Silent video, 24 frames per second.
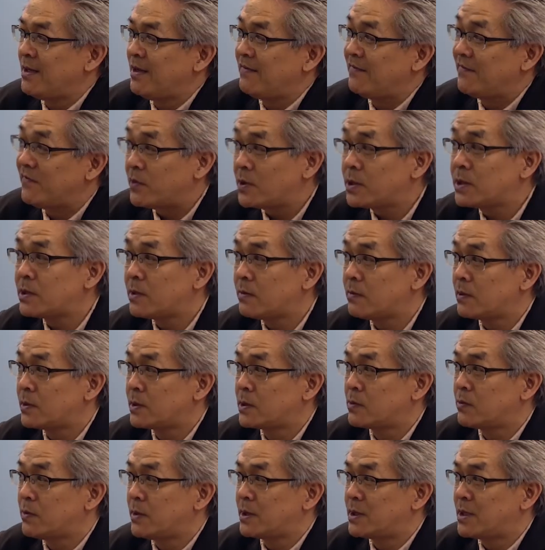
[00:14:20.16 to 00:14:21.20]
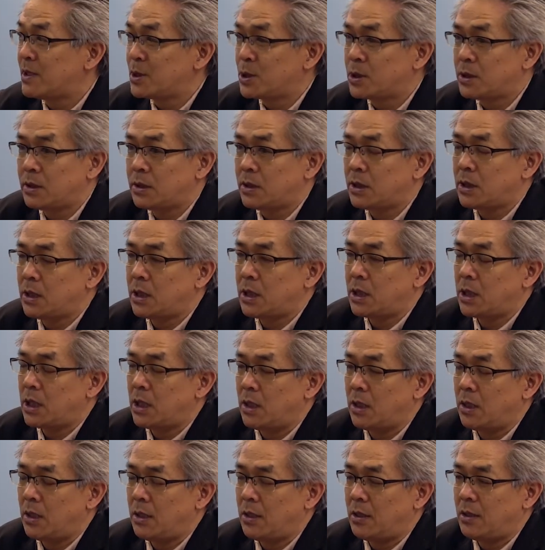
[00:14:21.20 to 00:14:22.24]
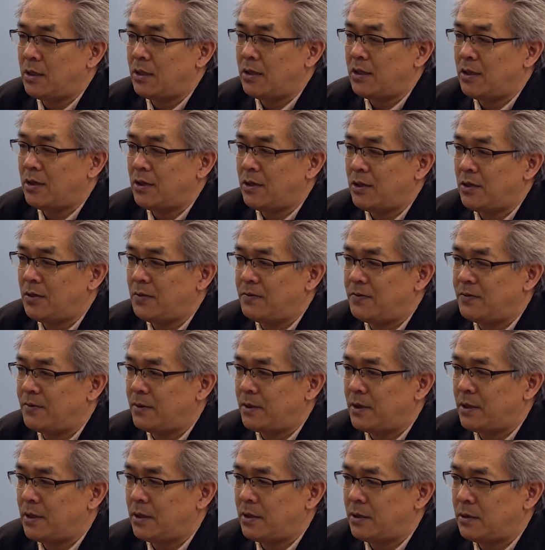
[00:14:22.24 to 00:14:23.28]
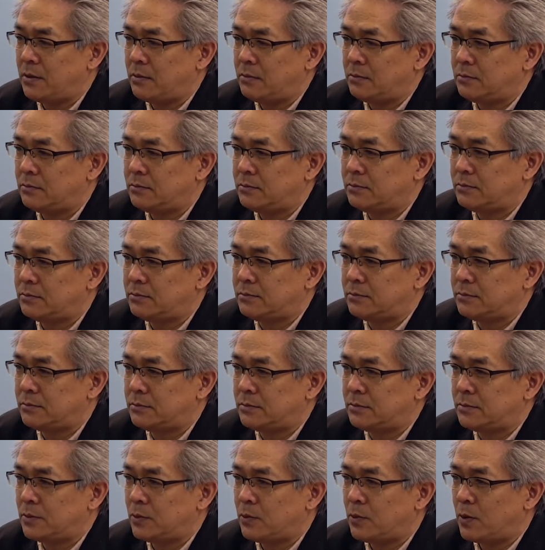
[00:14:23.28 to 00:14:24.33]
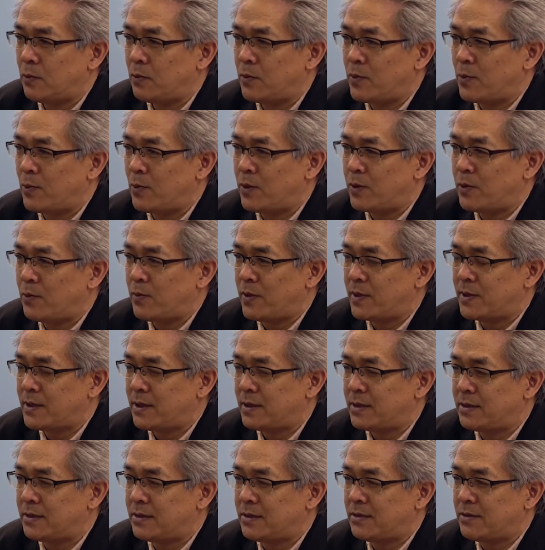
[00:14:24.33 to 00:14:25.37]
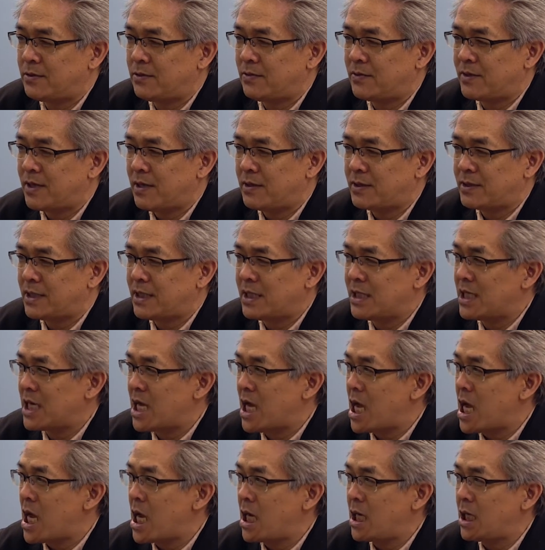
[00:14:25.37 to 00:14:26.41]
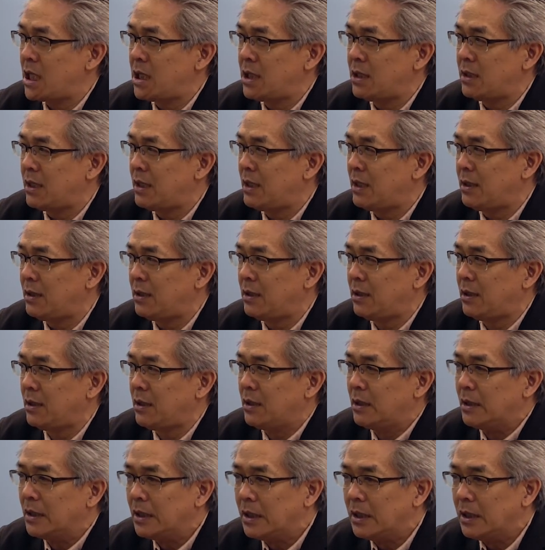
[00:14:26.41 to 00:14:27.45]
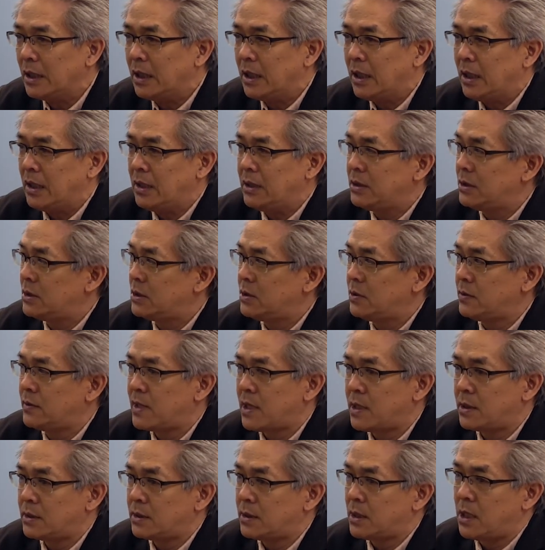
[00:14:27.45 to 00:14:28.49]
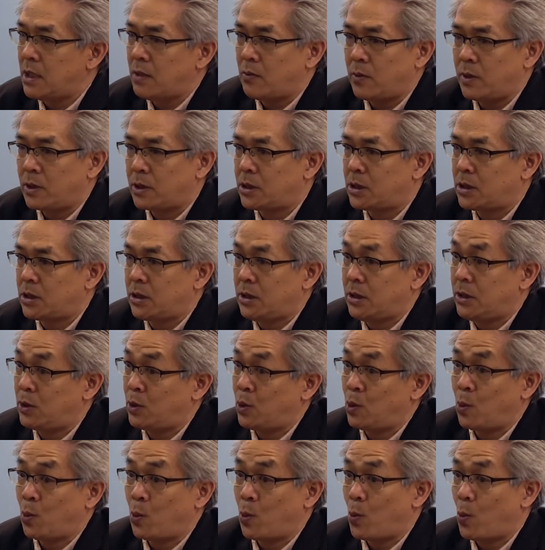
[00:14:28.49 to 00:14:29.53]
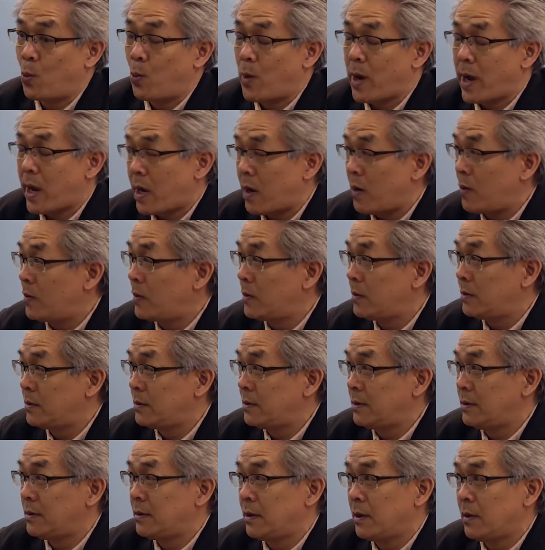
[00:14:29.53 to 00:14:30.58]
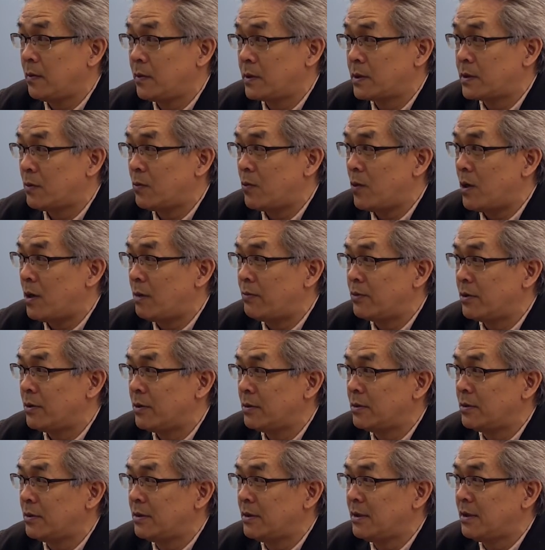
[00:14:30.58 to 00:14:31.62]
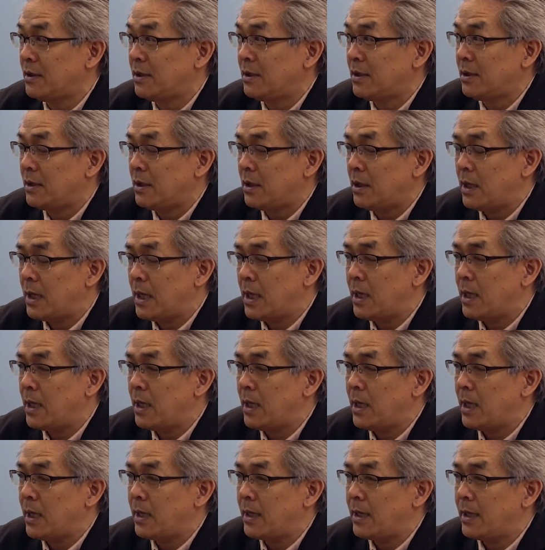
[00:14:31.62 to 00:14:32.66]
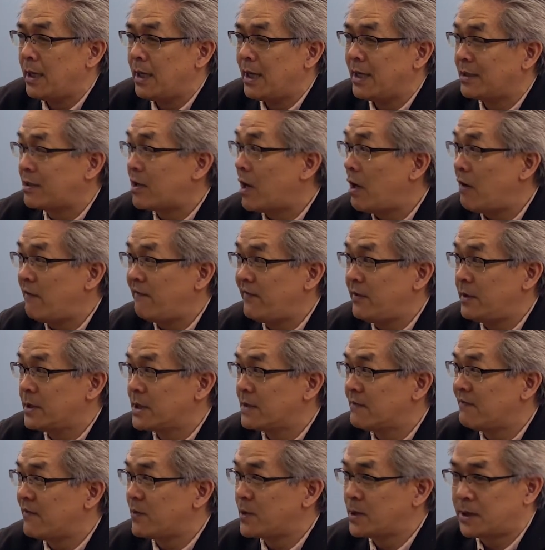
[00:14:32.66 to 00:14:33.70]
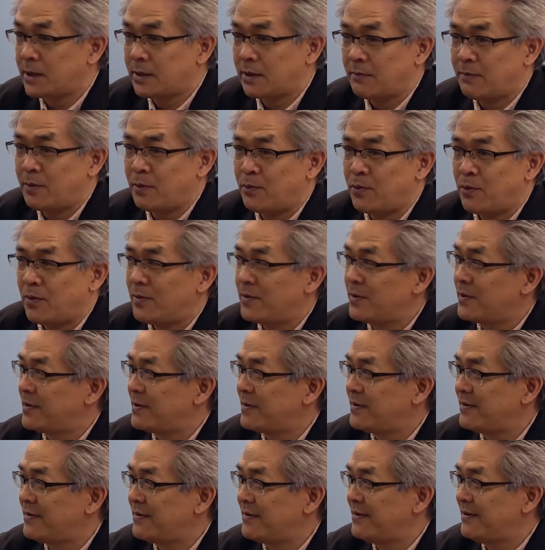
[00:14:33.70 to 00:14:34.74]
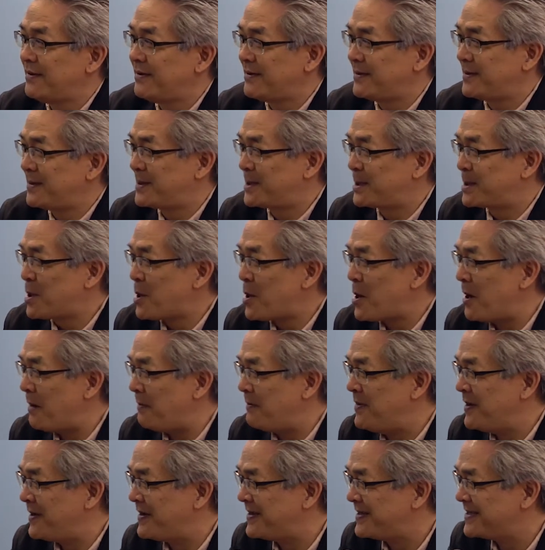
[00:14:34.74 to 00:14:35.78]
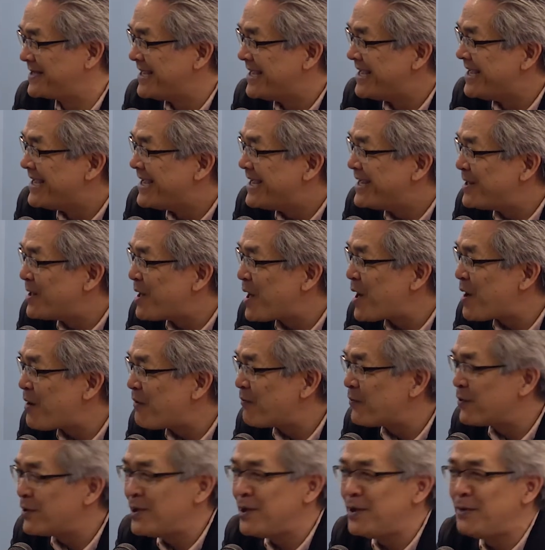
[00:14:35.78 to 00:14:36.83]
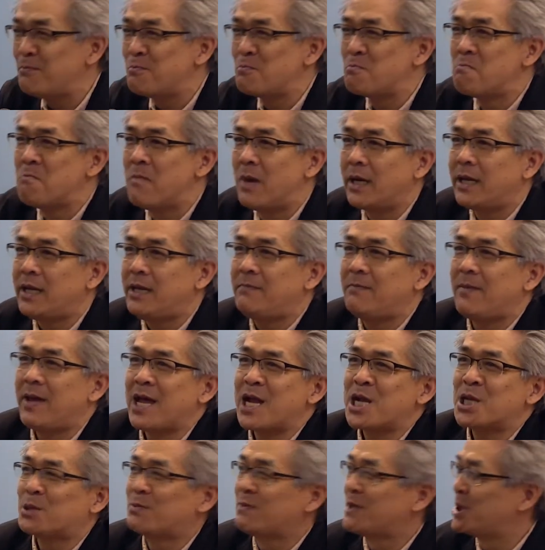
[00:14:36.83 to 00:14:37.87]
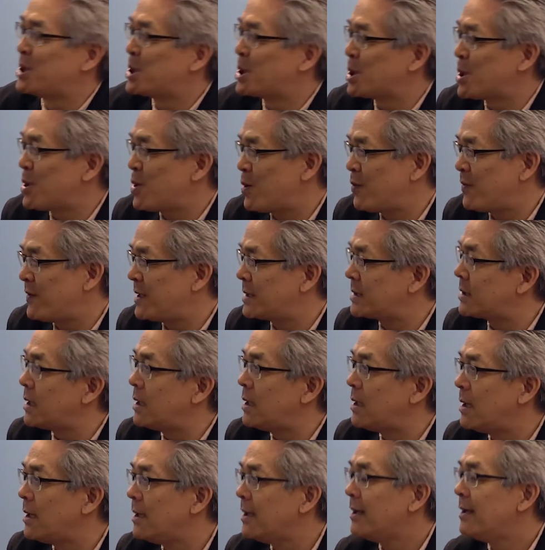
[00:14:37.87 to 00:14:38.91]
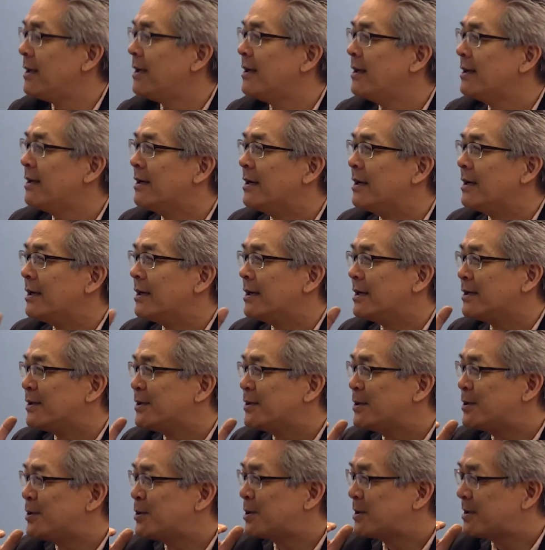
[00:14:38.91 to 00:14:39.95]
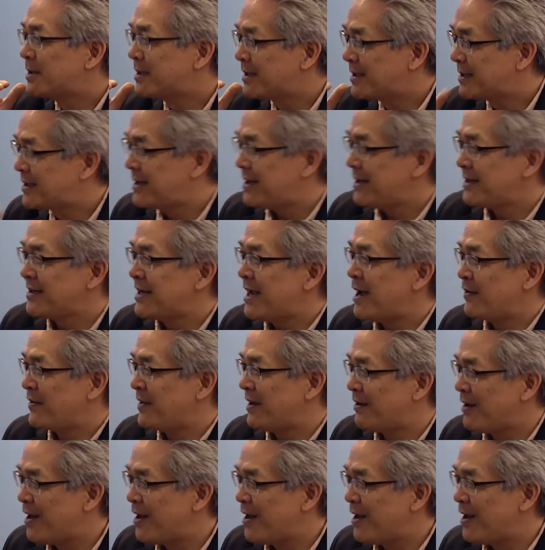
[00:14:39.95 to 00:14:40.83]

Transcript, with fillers: First, there was a recession uh, of um, when, when was it? 2009, was 2008, 2008, 8, 2009, which you know, wow, it was a whopper. Uh, and coffee is the first thing that people stop because in every money management show they say cut out the